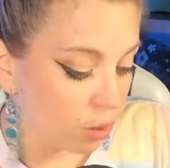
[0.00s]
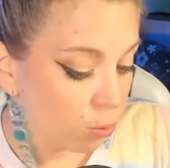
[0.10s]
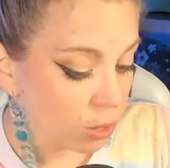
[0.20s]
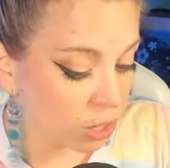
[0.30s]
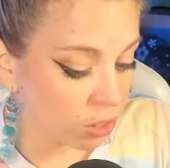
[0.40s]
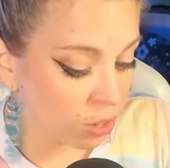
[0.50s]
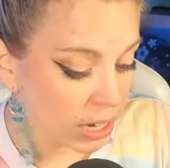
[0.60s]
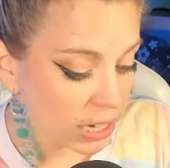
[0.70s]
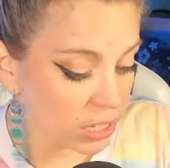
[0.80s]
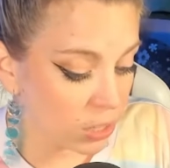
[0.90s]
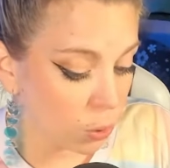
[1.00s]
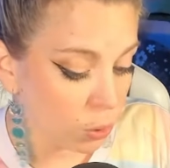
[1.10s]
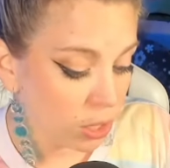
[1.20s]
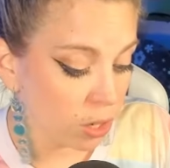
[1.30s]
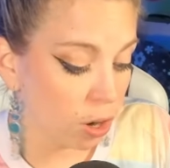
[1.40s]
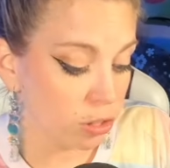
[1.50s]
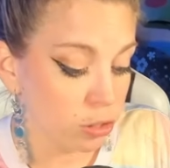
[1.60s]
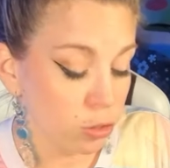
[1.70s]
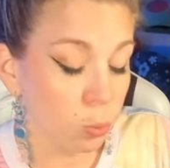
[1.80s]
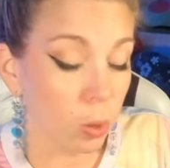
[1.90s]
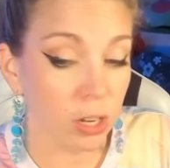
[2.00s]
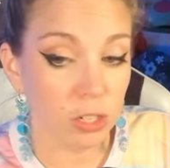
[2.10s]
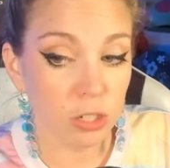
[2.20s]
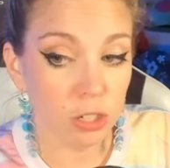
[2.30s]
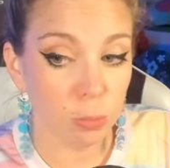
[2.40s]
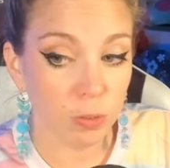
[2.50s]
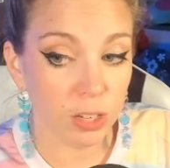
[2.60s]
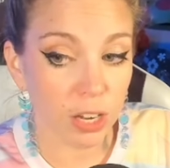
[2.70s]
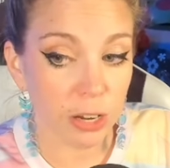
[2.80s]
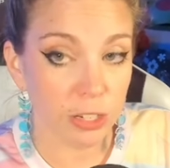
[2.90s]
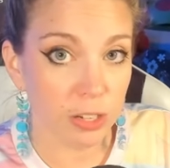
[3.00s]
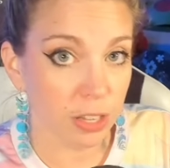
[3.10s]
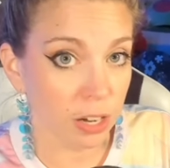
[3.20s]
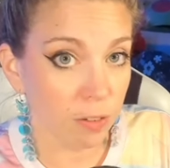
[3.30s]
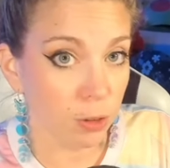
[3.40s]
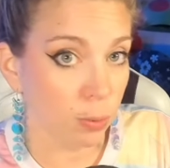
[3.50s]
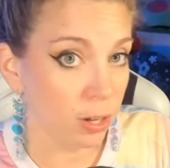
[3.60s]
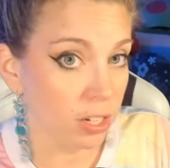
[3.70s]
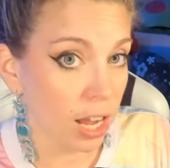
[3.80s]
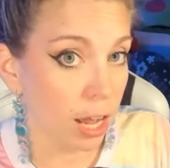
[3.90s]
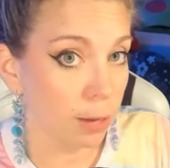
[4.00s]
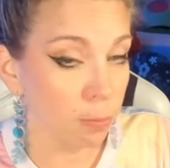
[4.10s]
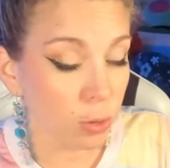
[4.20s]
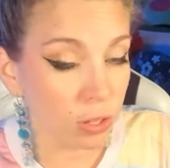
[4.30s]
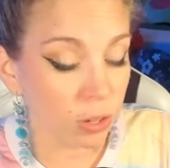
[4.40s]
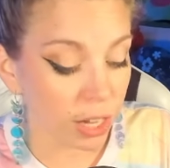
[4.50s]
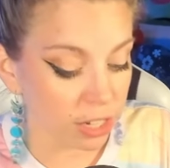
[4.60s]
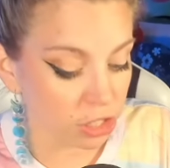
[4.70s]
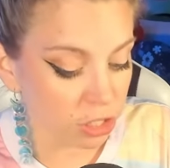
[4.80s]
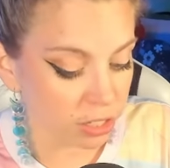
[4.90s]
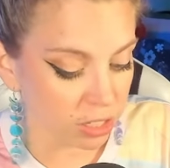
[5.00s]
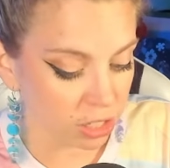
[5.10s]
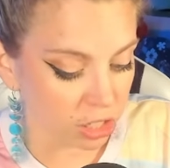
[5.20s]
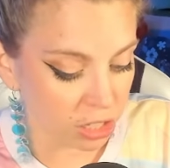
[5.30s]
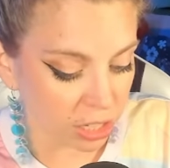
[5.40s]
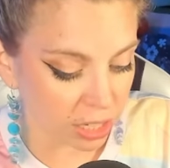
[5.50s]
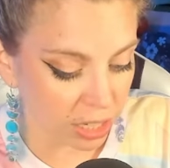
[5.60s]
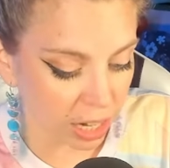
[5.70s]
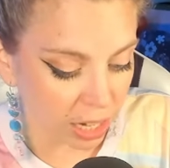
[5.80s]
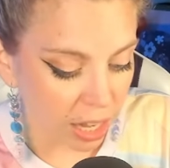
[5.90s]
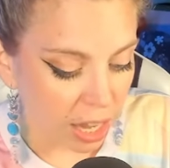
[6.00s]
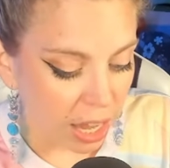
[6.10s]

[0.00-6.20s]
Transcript: Really great is it only costs 1 to move a character there if you wanted to add more location synergy to the deck,